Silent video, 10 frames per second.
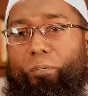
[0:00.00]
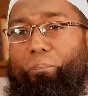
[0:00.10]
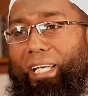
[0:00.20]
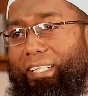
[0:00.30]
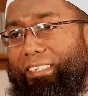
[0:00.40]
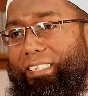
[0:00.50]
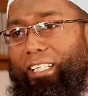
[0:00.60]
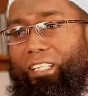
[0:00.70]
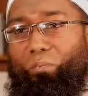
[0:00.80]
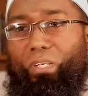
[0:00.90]
parents
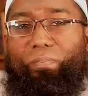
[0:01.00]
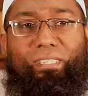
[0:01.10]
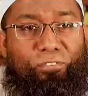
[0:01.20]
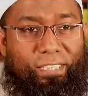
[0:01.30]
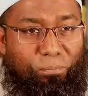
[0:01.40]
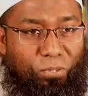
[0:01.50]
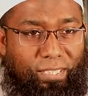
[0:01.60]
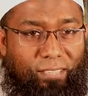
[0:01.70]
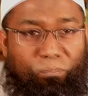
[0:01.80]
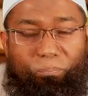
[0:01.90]
are involved in
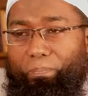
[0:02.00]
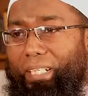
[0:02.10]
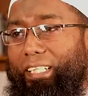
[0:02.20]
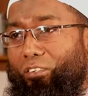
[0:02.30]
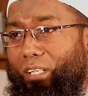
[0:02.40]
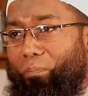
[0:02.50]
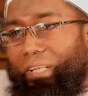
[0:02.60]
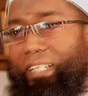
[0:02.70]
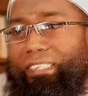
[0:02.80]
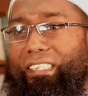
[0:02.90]
Facebooking, particular
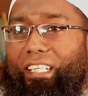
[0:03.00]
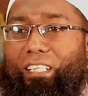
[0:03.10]
parents are